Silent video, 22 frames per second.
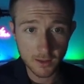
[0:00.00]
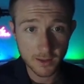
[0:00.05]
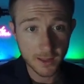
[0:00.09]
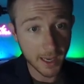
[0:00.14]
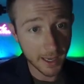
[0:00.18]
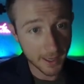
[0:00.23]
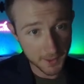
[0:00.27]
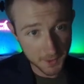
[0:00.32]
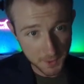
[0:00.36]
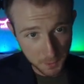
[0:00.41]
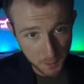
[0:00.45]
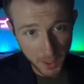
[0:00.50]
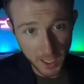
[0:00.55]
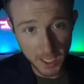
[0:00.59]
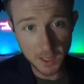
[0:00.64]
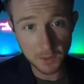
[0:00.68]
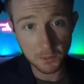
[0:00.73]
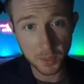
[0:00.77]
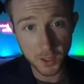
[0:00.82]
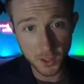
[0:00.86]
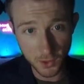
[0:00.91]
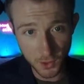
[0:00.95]
That is
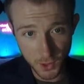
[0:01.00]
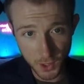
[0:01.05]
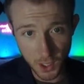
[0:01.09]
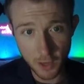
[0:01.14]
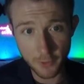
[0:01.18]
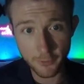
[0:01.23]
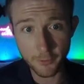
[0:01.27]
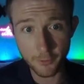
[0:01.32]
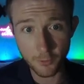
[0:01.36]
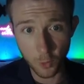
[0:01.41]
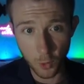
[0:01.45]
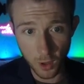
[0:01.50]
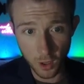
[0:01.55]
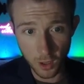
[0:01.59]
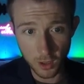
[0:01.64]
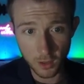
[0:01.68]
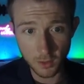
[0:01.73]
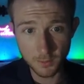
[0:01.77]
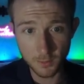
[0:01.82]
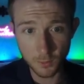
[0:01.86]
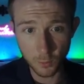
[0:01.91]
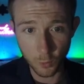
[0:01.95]
paint peeling off of a
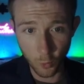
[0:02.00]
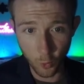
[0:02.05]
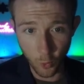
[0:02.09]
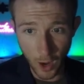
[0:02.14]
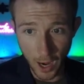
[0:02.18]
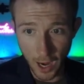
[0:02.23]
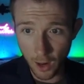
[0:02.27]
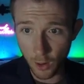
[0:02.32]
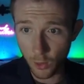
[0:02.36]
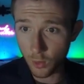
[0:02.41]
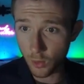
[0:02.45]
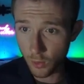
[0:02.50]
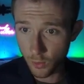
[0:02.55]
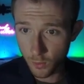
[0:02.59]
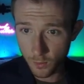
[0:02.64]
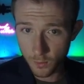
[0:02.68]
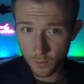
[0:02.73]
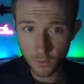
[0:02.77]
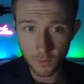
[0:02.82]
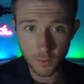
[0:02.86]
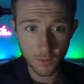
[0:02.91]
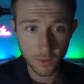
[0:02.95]
wall. Wow.
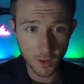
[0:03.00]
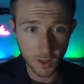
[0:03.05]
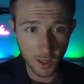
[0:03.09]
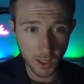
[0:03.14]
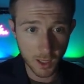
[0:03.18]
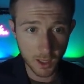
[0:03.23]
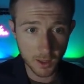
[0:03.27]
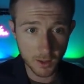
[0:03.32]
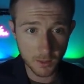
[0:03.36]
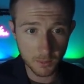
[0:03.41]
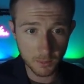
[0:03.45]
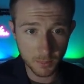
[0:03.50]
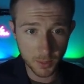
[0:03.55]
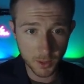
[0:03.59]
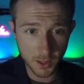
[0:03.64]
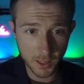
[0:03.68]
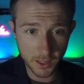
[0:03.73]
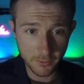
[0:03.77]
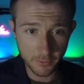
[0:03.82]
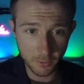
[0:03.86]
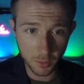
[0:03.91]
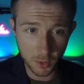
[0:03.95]

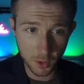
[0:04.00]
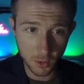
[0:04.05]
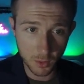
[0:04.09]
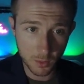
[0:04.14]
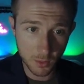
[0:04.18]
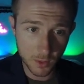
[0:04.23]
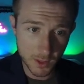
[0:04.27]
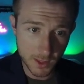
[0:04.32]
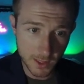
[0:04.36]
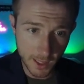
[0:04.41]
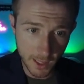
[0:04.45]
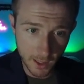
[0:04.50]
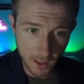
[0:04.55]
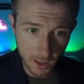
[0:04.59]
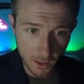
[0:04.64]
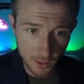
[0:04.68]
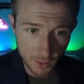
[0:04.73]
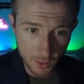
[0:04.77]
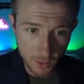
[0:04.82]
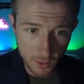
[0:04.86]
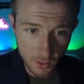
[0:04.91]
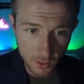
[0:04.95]
Unbelievable. What is that?
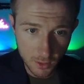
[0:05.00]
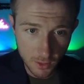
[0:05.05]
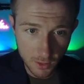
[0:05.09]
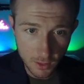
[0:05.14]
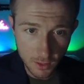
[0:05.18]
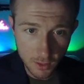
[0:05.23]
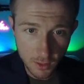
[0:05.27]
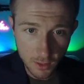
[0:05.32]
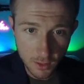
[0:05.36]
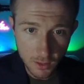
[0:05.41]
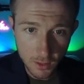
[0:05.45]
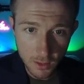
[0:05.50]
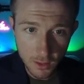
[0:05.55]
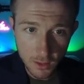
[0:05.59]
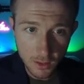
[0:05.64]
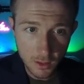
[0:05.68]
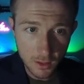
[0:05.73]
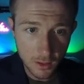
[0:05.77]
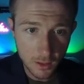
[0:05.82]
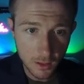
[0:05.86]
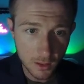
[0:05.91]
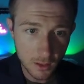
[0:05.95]

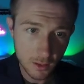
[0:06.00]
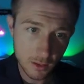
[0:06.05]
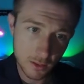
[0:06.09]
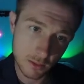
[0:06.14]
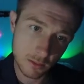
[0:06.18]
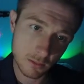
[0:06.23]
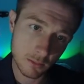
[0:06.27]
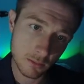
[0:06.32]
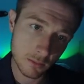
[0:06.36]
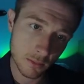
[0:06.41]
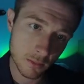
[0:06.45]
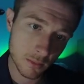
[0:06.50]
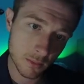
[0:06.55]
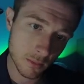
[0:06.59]
Looks.